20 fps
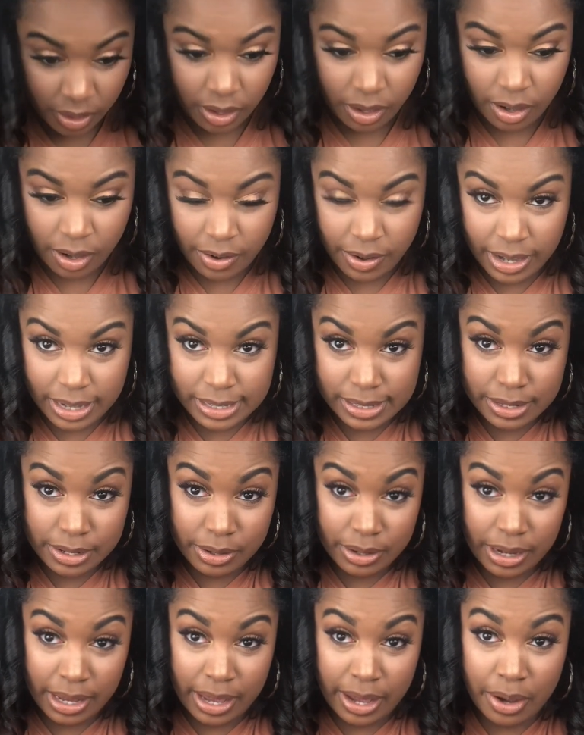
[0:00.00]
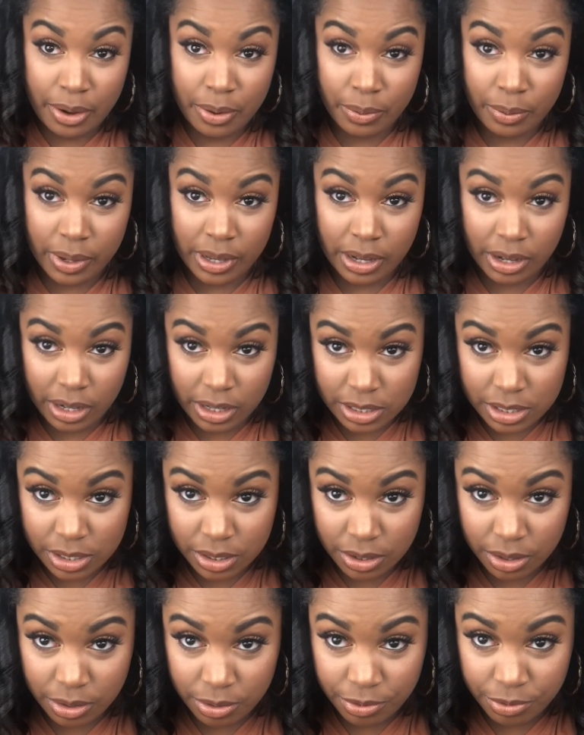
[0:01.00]
All right, so now we are to
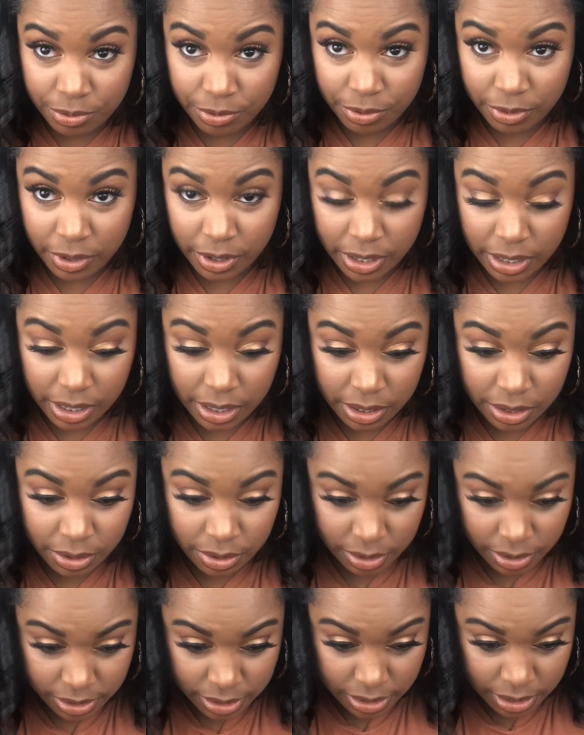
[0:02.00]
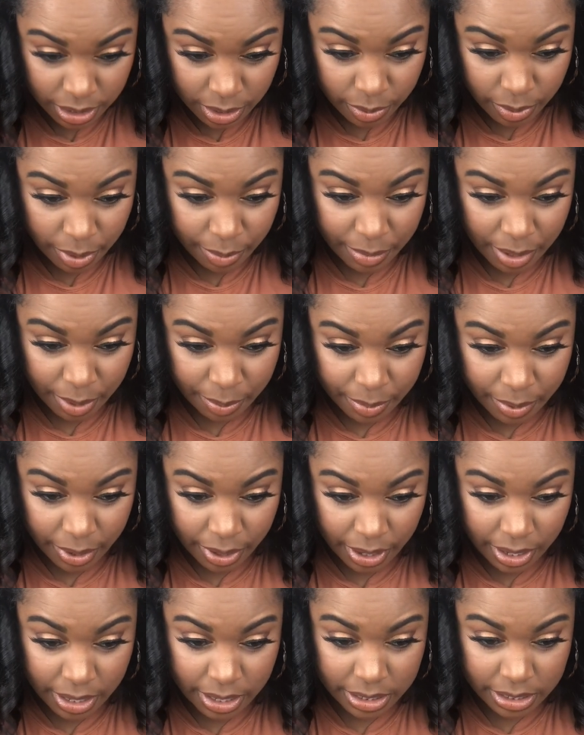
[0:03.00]
the front. You can see where my
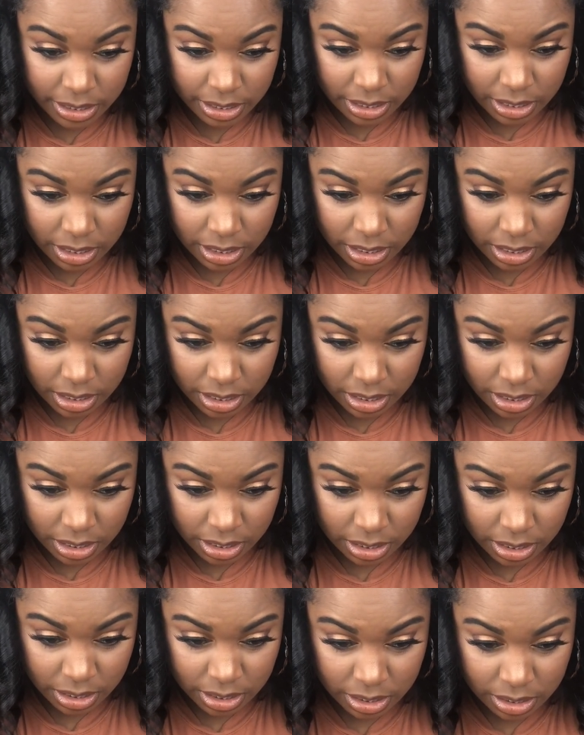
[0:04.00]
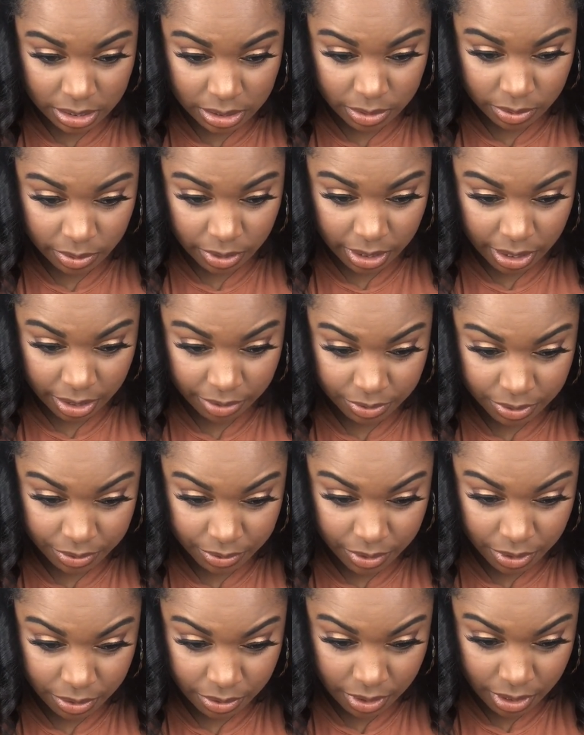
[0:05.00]
part is, or I have to
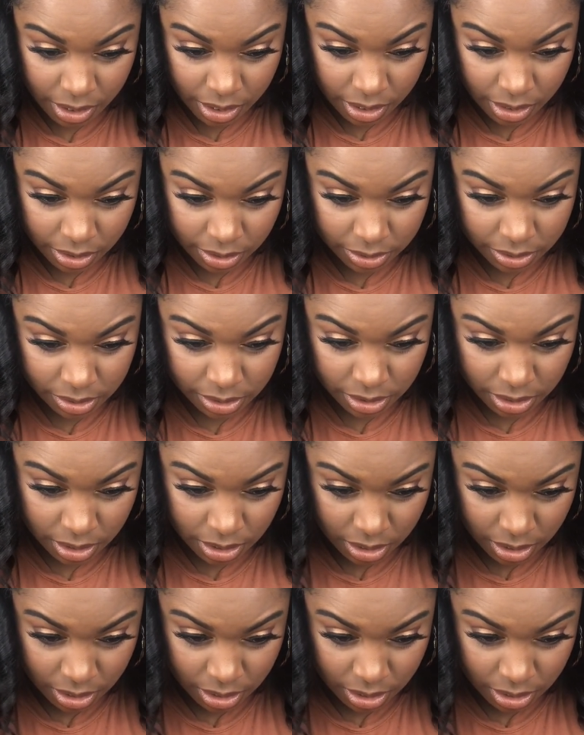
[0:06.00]
recreate it. Let's see.